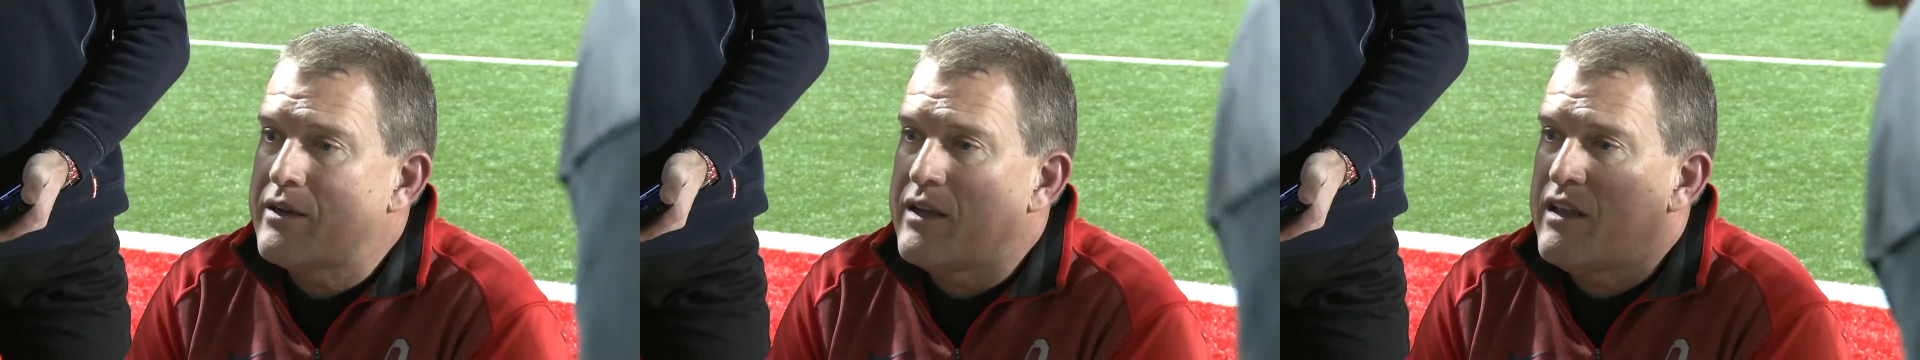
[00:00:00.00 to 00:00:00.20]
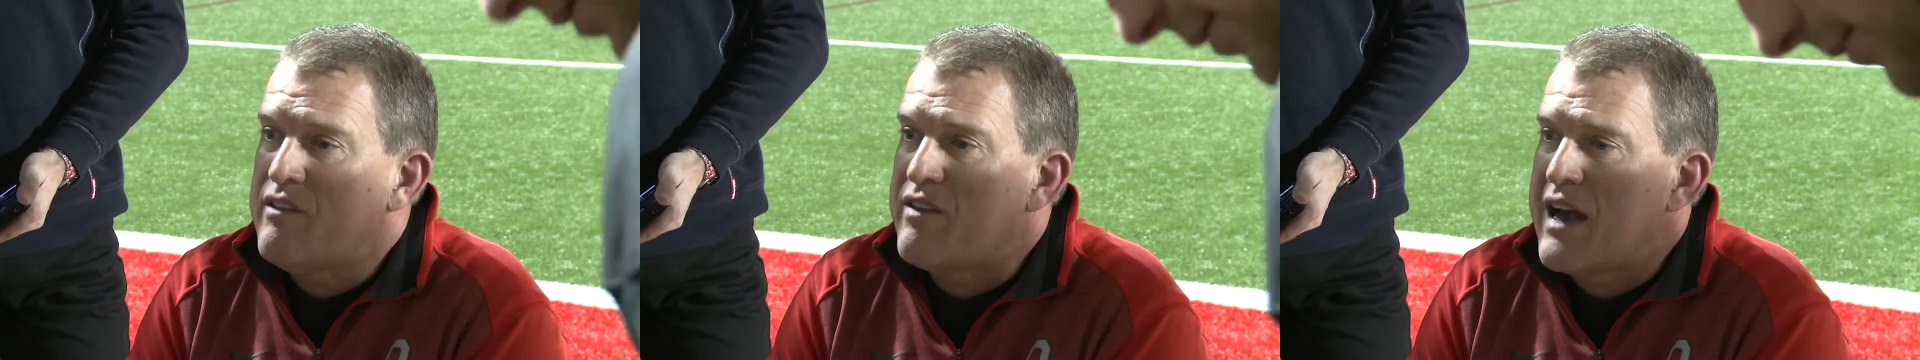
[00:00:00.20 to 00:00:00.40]

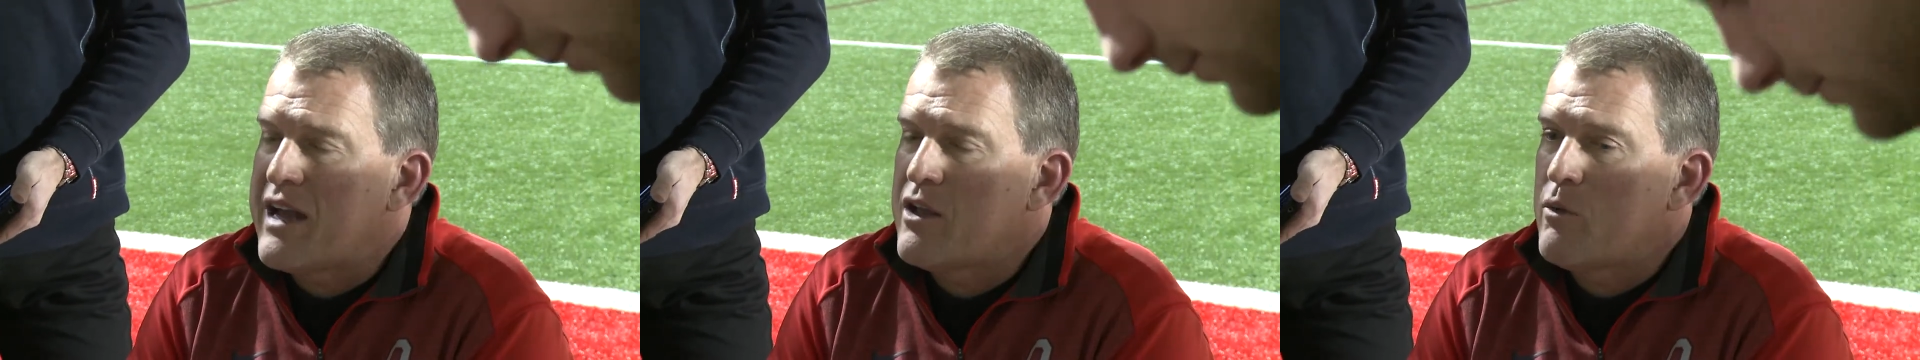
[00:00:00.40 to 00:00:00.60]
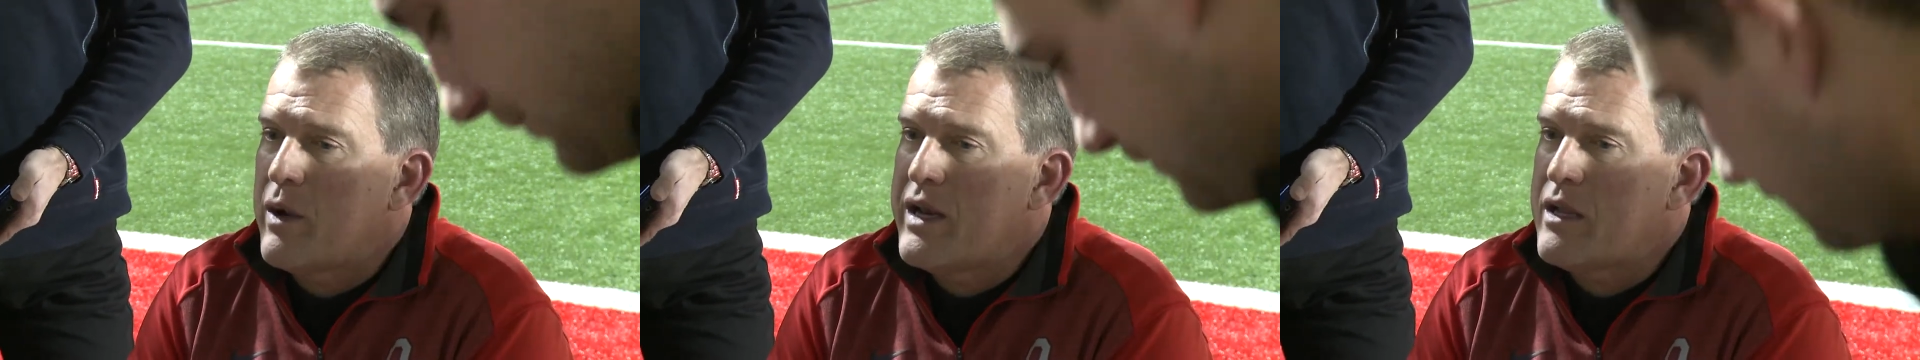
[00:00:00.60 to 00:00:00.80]

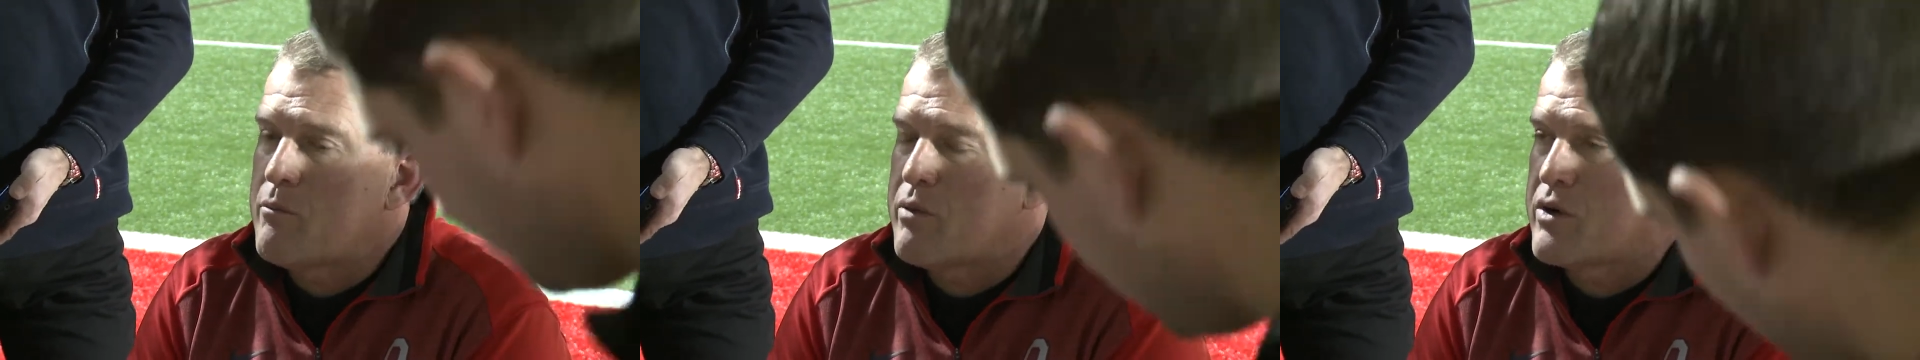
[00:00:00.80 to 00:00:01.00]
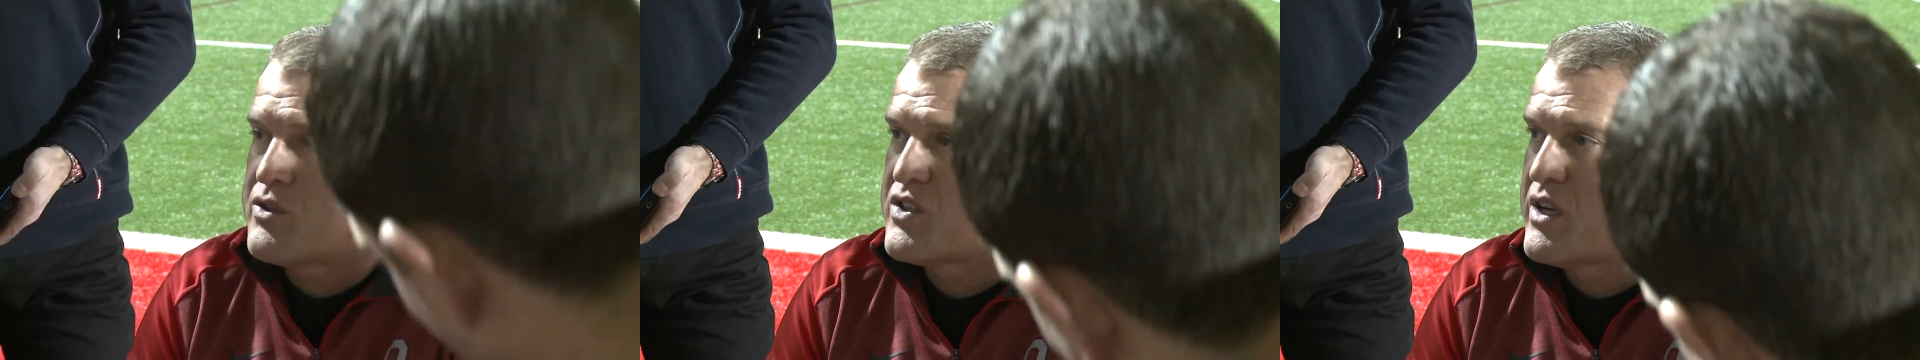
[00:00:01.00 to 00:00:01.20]
evaluating
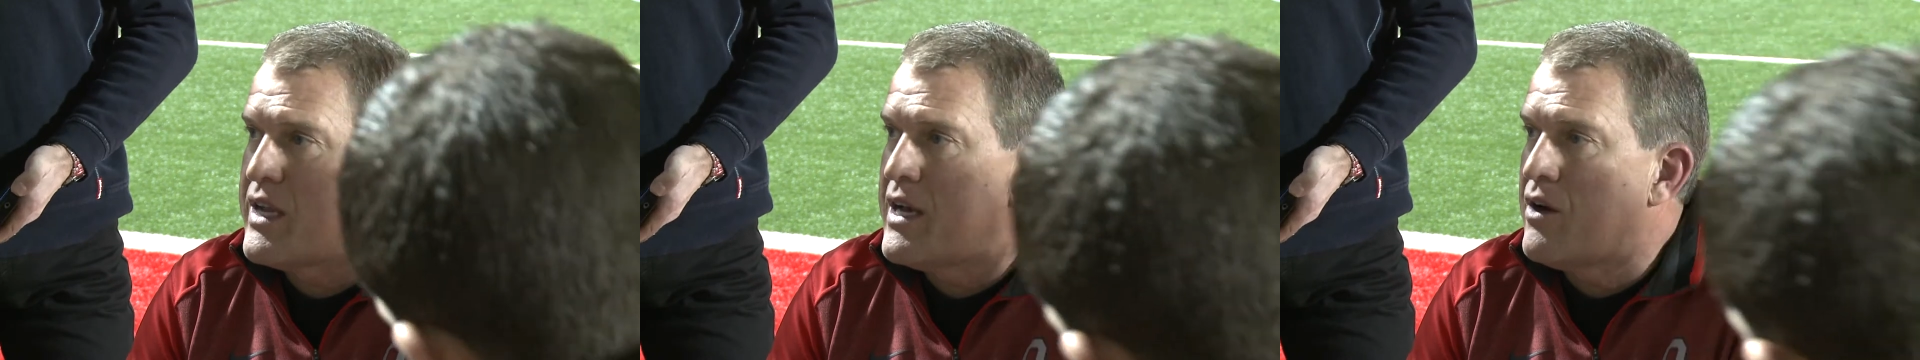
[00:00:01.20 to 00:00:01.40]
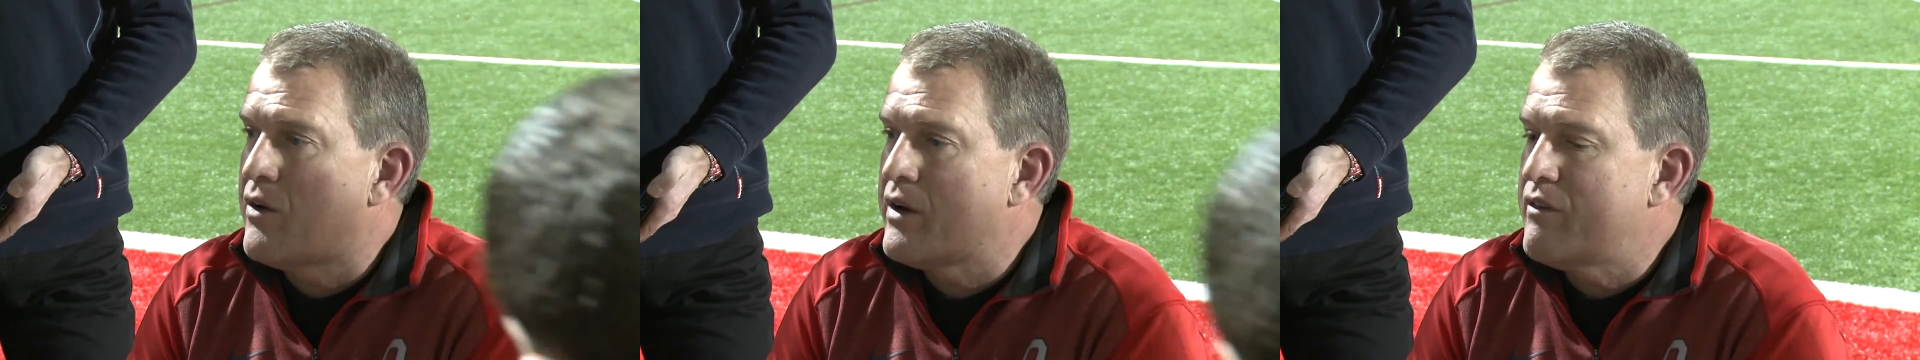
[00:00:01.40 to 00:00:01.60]

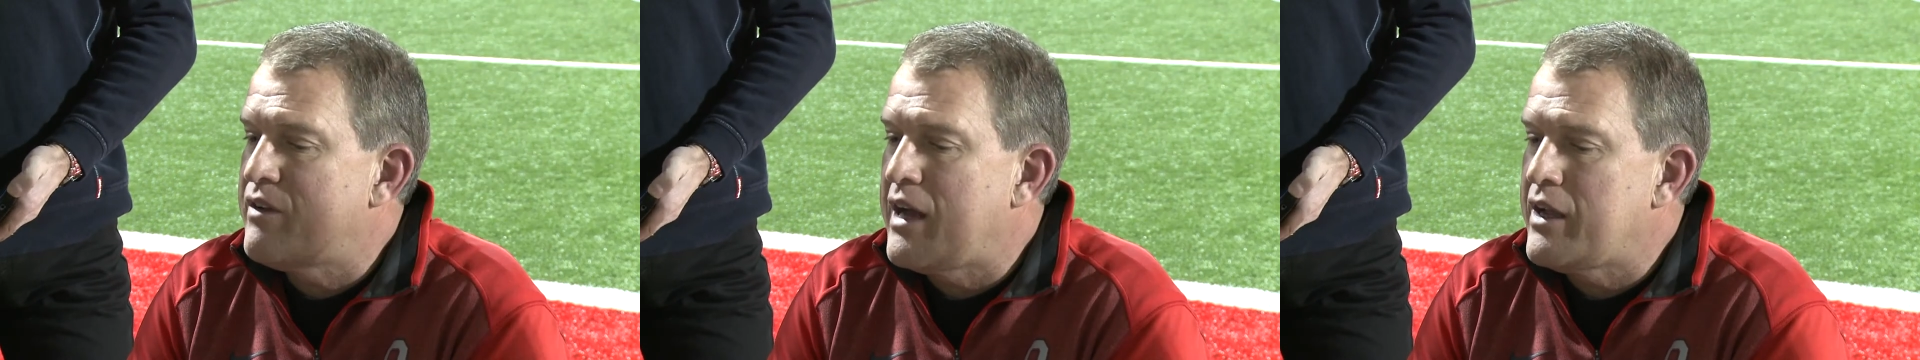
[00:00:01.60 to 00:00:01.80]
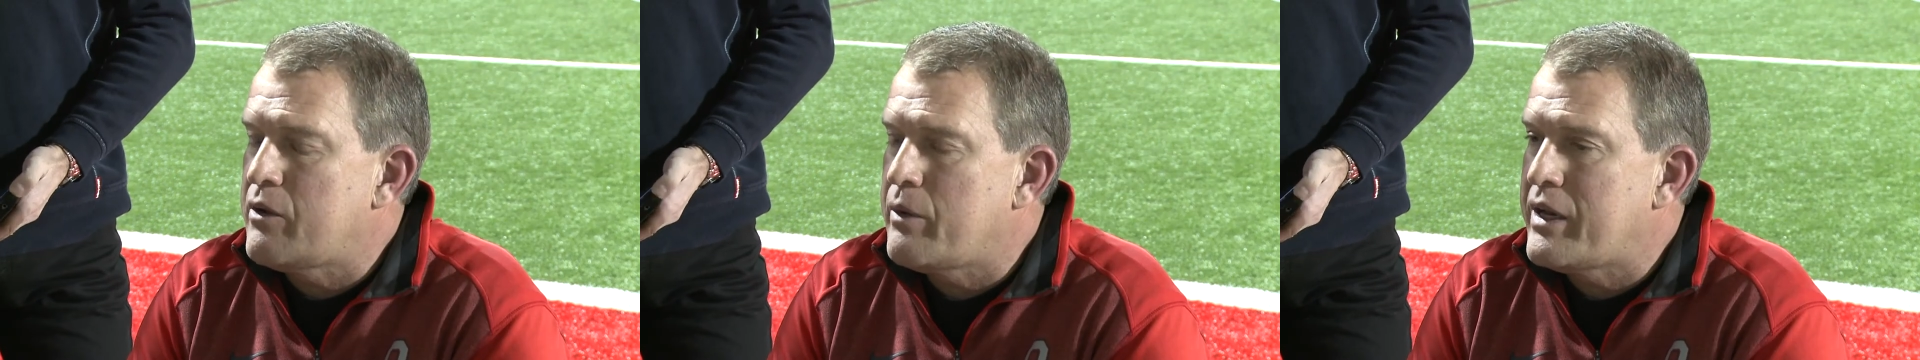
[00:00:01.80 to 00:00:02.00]
personnel and
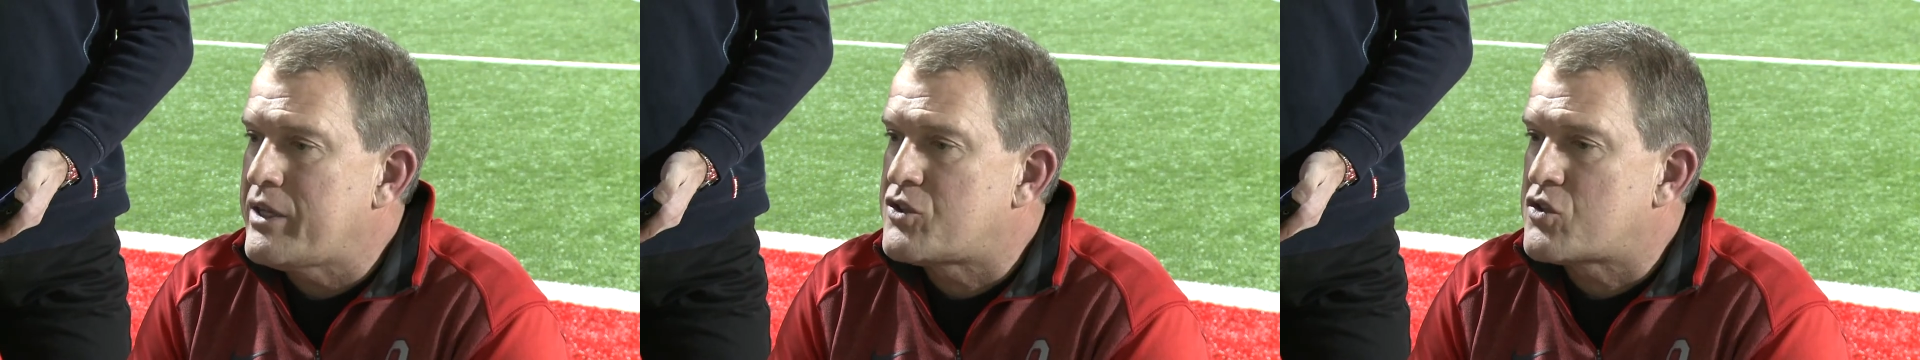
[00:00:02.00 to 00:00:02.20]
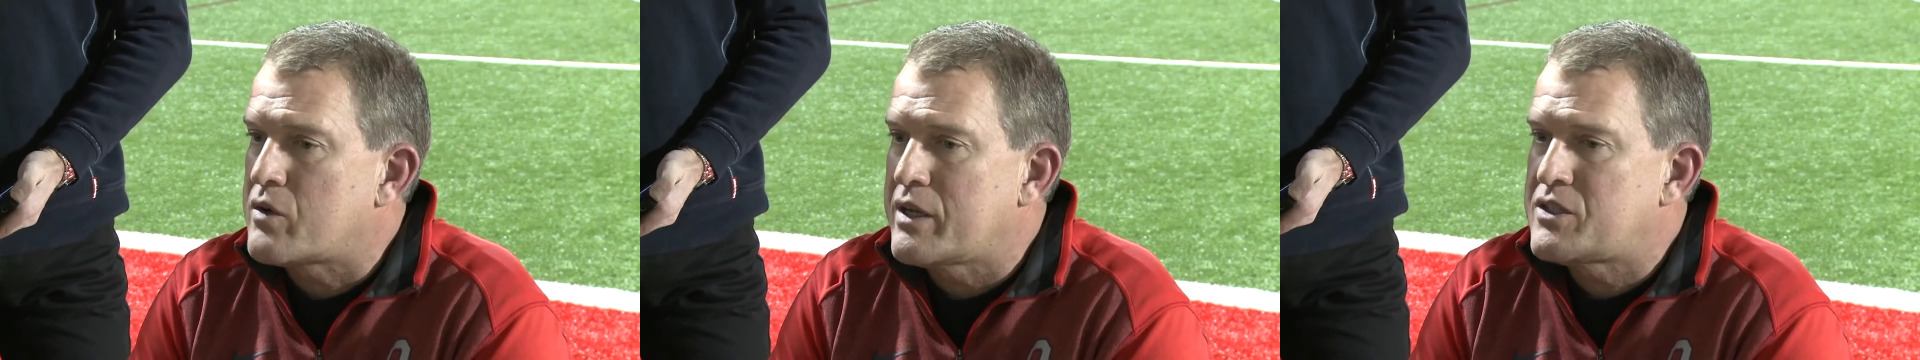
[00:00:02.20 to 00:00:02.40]
evaluating
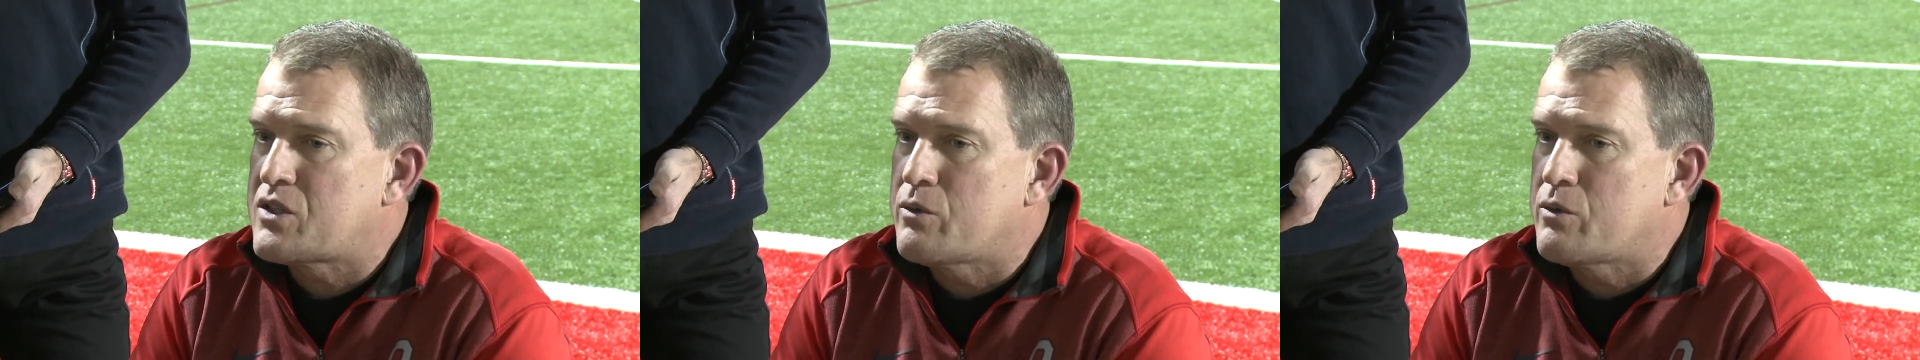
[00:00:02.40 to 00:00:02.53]
strengths